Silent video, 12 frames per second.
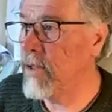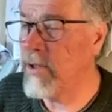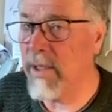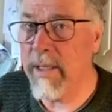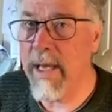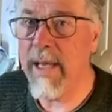
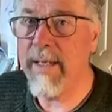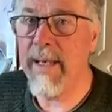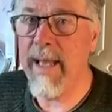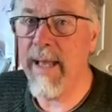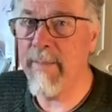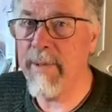there's a
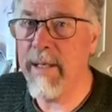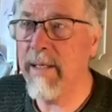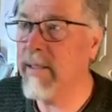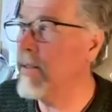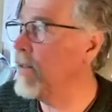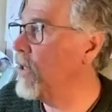lot
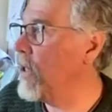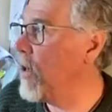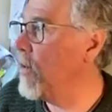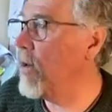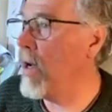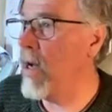happening, you
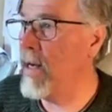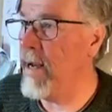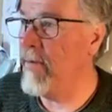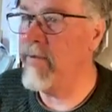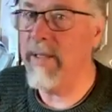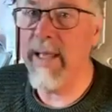know,
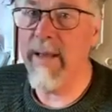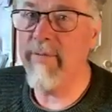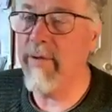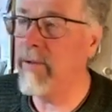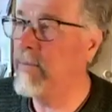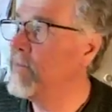on every
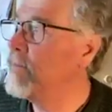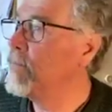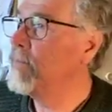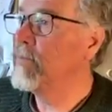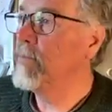level.